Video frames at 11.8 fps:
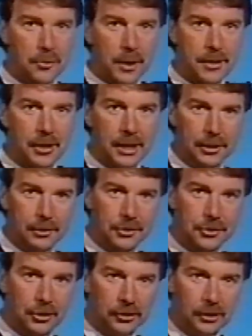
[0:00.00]
to end the day across
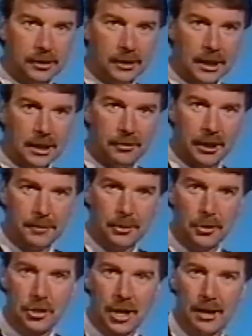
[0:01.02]
Scotland, rather more
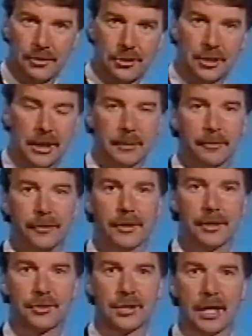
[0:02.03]
showers as you come
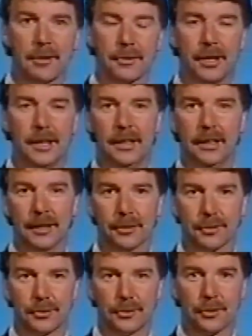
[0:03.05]
further south,
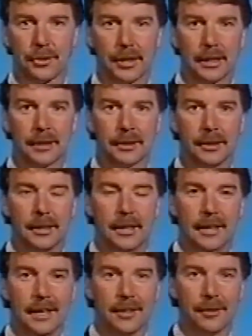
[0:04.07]
across northern England
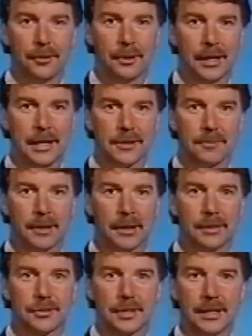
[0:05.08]
and through the East
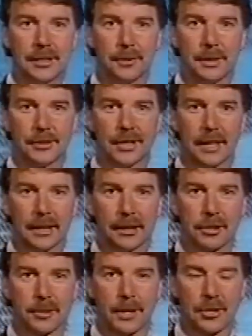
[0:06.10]
Midlands into East Anglia
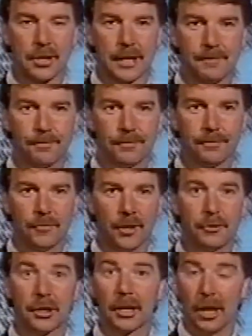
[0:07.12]
especially. Rather
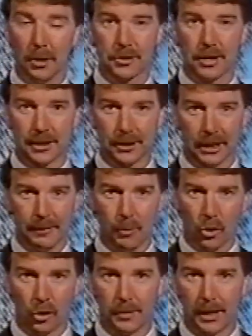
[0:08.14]
a close night to come, a
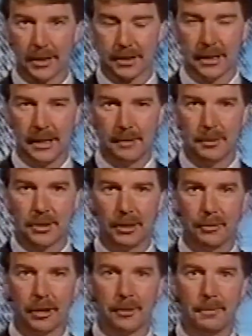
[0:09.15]
warm night, but turning
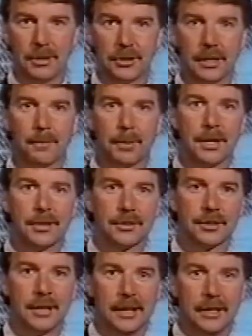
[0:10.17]
rather misty in places,
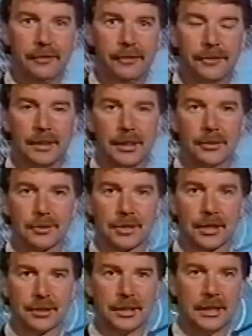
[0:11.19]
15 or
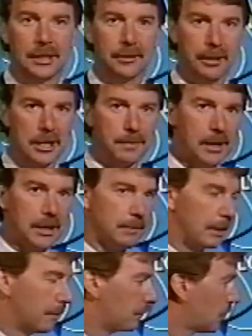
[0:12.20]
16 degrees being the
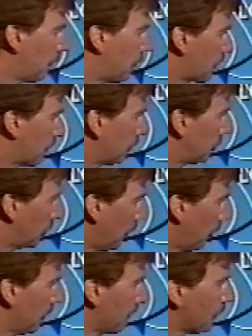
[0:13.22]
minimum temperature. But
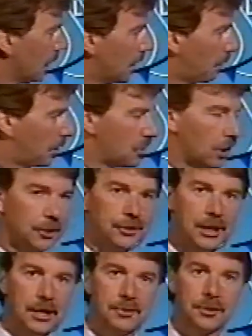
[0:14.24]
tomorrow, pressure
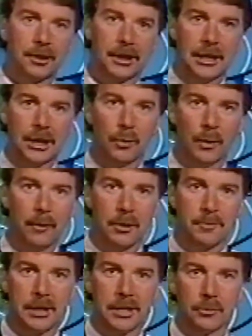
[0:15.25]
continues to leak away, which
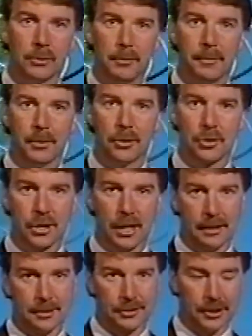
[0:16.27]
means there will be more
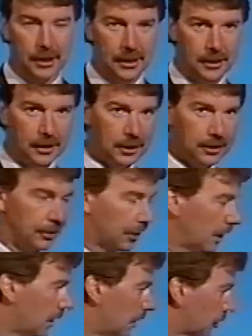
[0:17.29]
showers on the
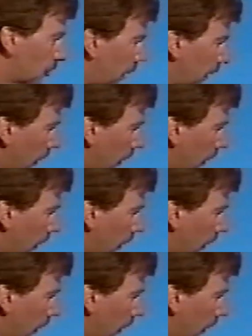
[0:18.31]
cards. Quite a